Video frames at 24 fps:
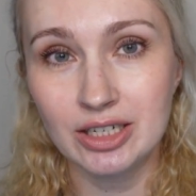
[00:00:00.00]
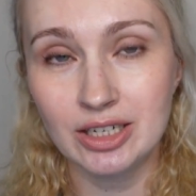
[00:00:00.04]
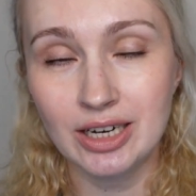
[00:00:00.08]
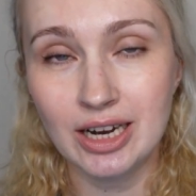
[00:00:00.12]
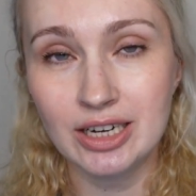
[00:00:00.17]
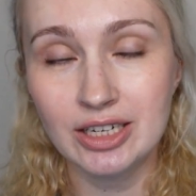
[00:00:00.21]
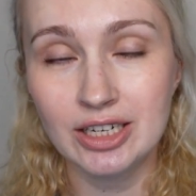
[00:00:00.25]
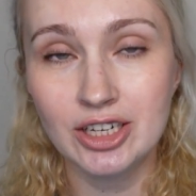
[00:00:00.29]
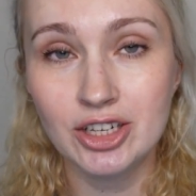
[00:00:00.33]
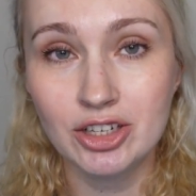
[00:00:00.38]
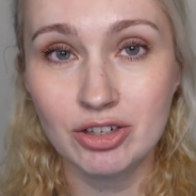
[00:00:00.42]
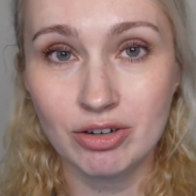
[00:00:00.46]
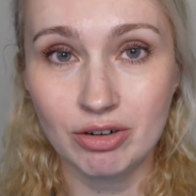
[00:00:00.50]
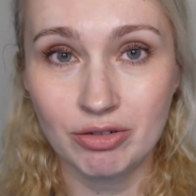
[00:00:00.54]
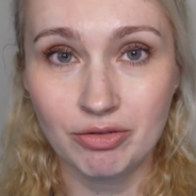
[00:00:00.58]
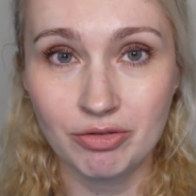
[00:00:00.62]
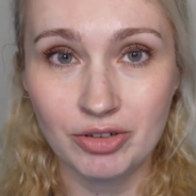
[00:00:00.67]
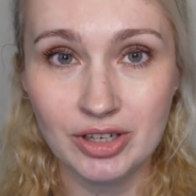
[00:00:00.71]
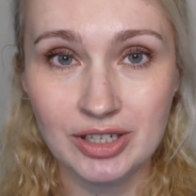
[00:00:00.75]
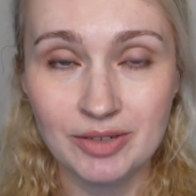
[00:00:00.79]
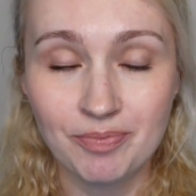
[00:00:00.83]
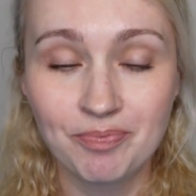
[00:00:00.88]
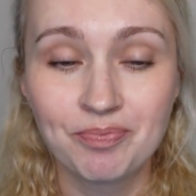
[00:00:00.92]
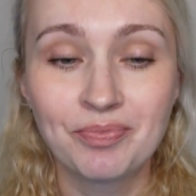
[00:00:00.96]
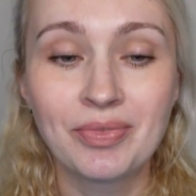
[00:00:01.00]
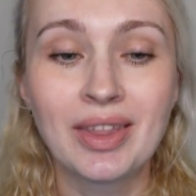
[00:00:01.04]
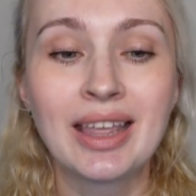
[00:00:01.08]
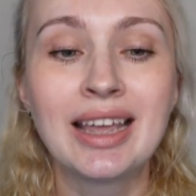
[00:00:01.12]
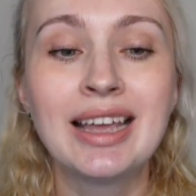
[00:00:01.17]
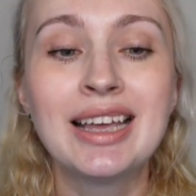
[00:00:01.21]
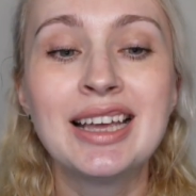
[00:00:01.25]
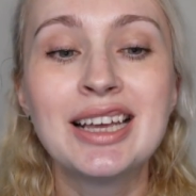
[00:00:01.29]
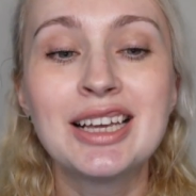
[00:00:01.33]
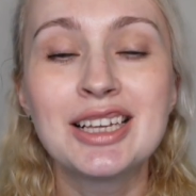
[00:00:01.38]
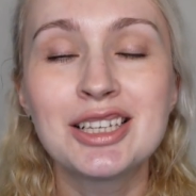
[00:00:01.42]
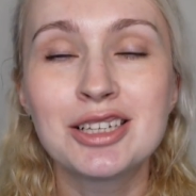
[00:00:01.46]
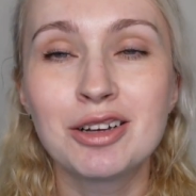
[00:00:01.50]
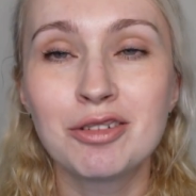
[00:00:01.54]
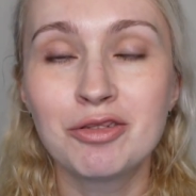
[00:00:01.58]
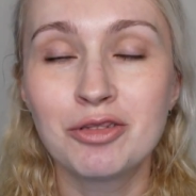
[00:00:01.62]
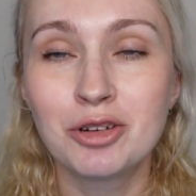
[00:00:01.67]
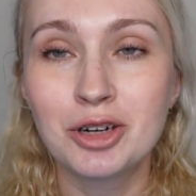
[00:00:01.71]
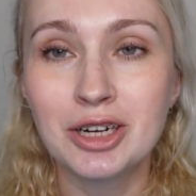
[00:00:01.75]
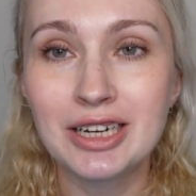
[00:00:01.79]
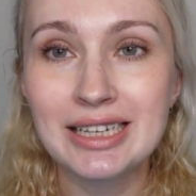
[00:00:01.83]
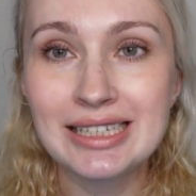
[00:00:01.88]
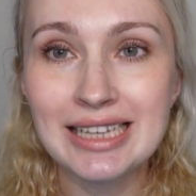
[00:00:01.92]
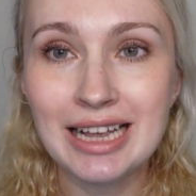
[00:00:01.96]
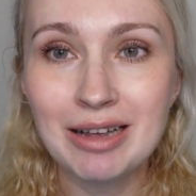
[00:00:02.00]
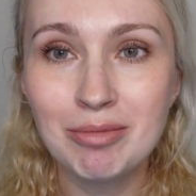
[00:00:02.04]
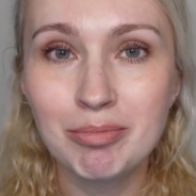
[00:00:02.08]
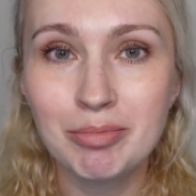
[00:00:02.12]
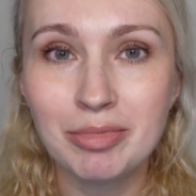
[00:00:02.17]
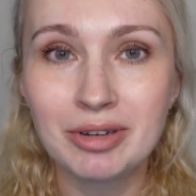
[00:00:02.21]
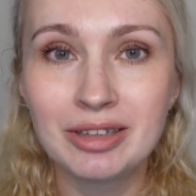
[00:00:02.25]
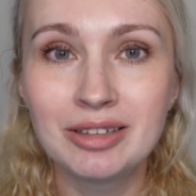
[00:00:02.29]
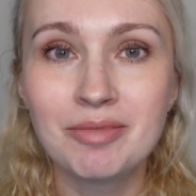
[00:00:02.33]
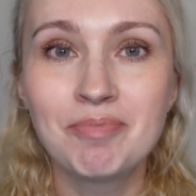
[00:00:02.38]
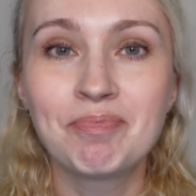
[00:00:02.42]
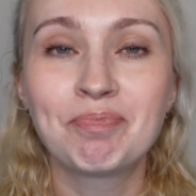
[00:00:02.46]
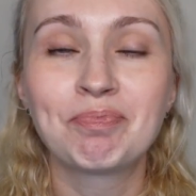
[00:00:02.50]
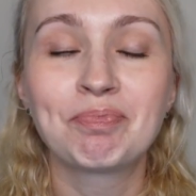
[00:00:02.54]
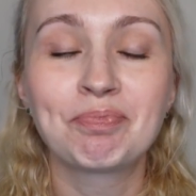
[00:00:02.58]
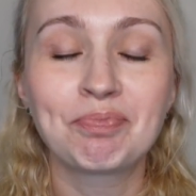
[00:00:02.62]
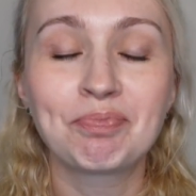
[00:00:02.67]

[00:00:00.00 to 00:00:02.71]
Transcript: cutting surface so for example